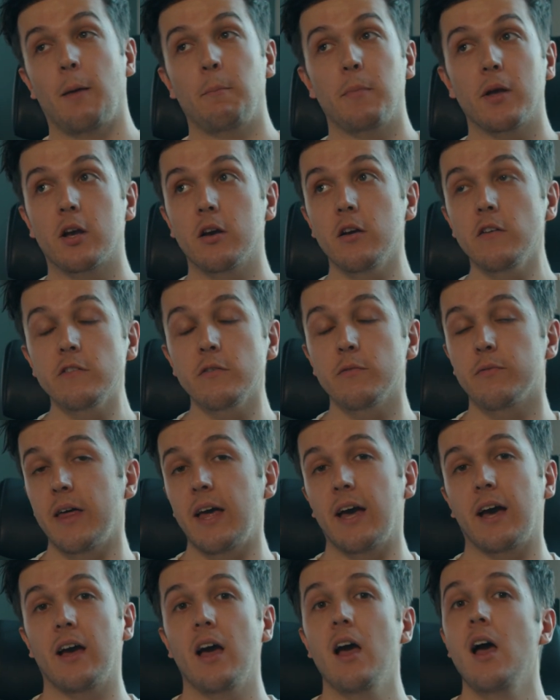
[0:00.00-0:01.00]
And because of
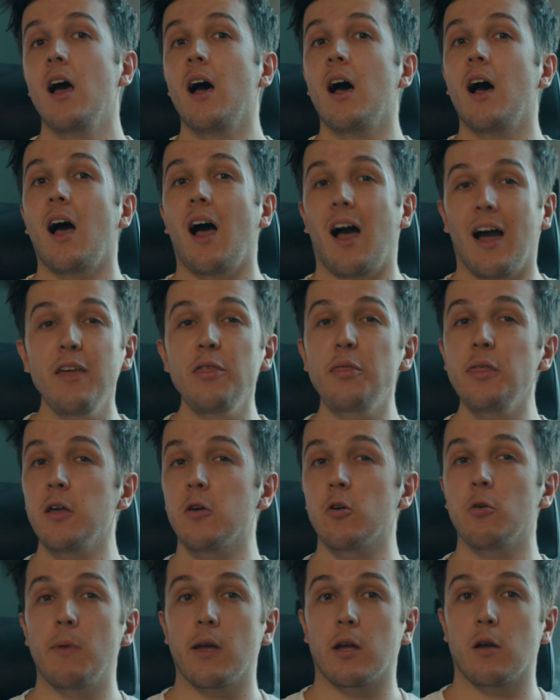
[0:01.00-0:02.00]
that, I think
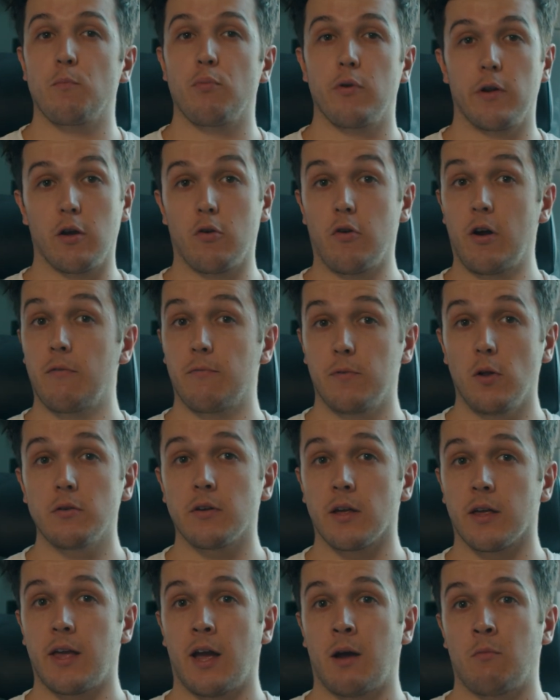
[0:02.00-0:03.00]
it would make a pretty great
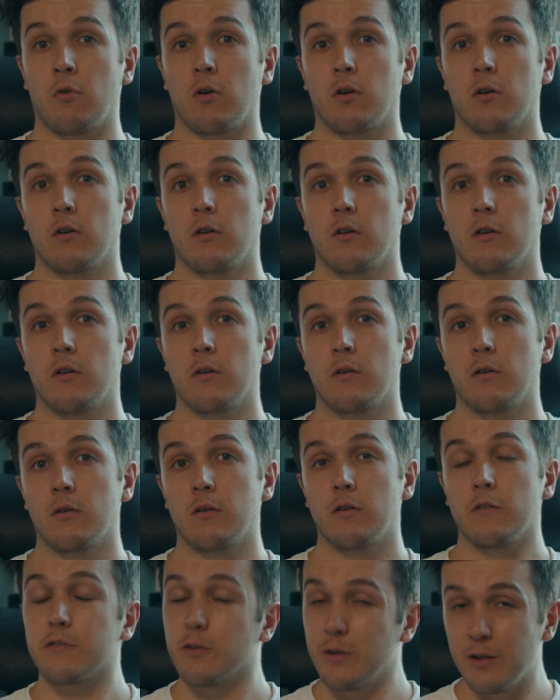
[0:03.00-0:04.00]
vlogging camera.
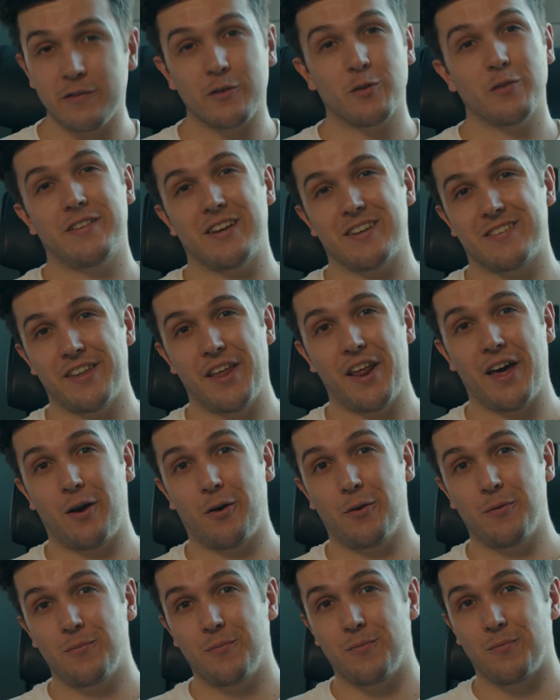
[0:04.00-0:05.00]
So let's go test that
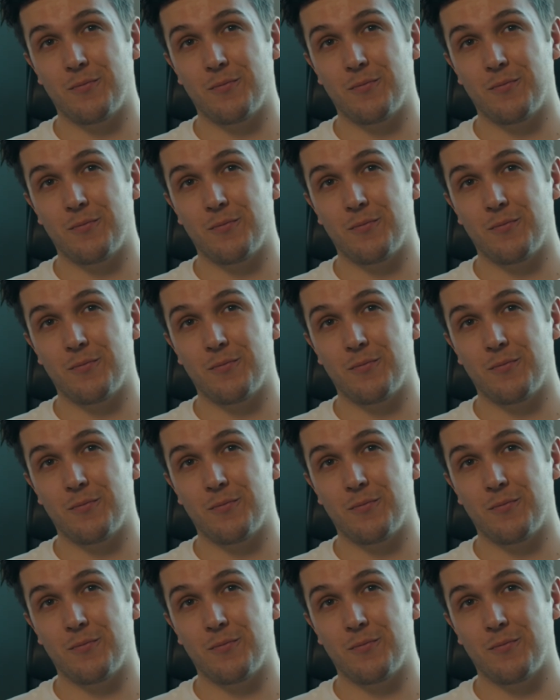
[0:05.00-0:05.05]
out.